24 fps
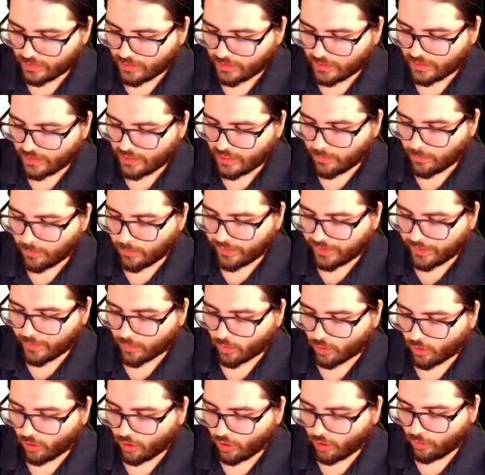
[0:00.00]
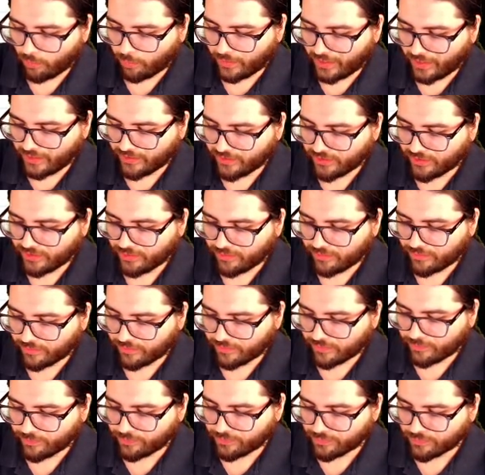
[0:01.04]
And when they were all positive,
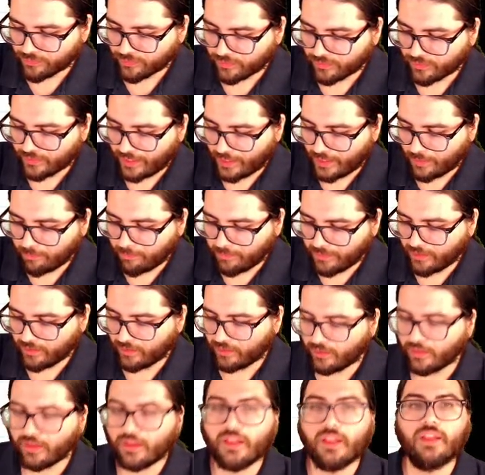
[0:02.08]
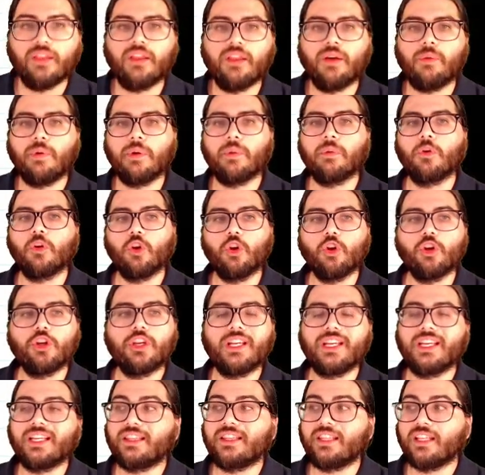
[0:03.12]
that meant that we were looking
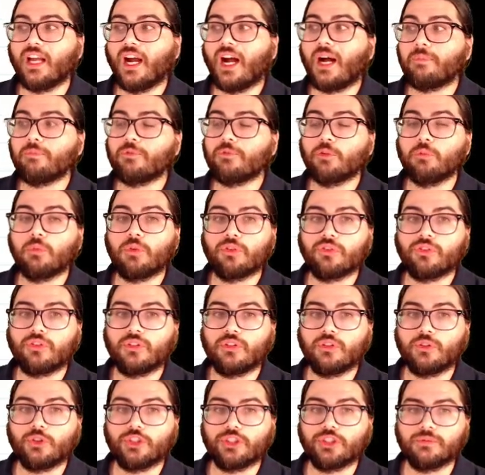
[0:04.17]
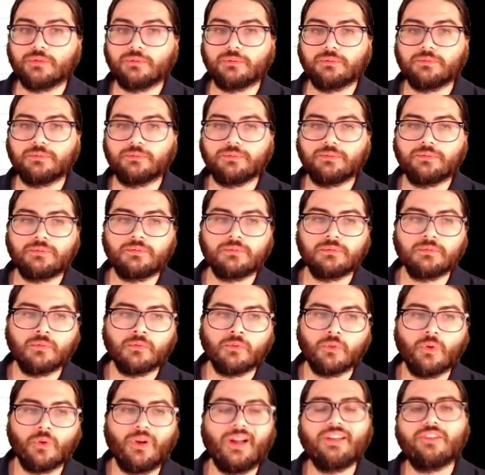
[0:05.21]
at the optimal solution.
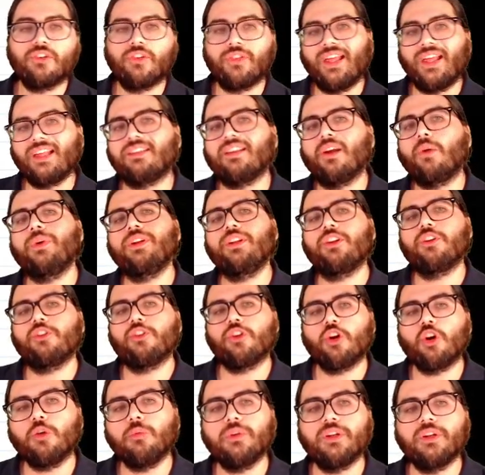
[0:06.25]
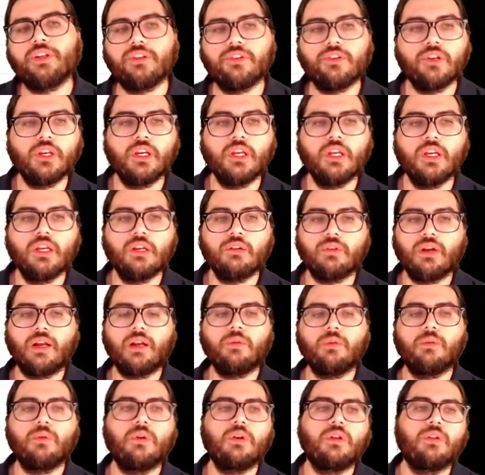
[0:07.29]
Right? So that's how we determined, right,
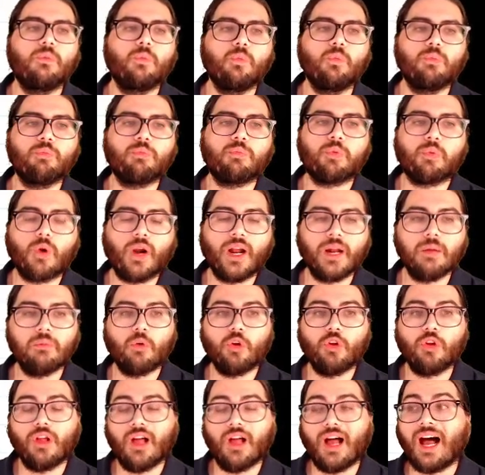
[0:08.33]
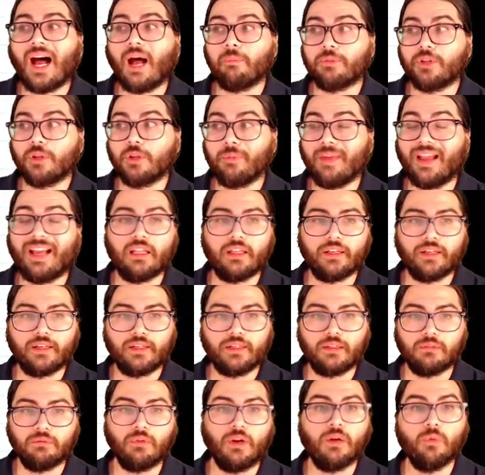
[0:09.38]
primal optimality.
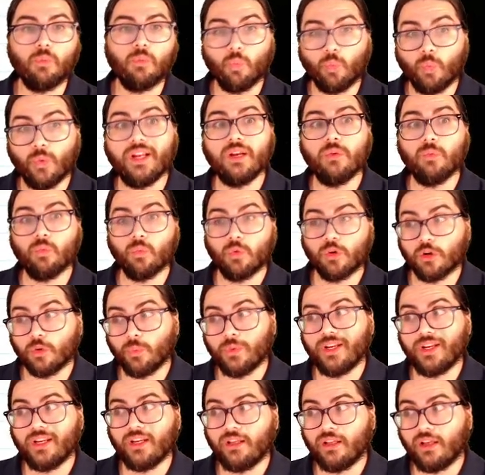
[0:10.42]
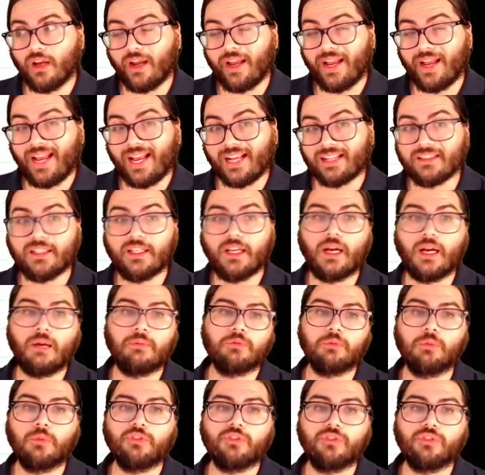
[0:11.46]
Right? When were we at the
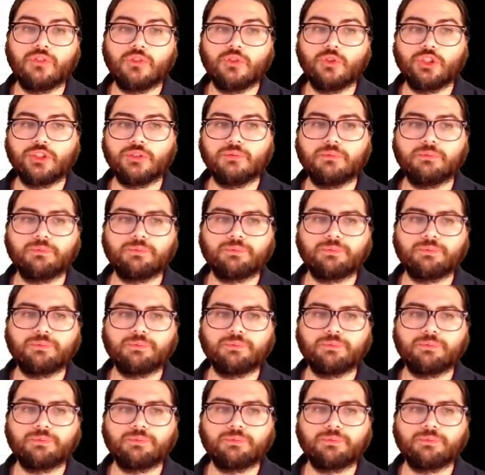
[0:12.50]
optimal solution?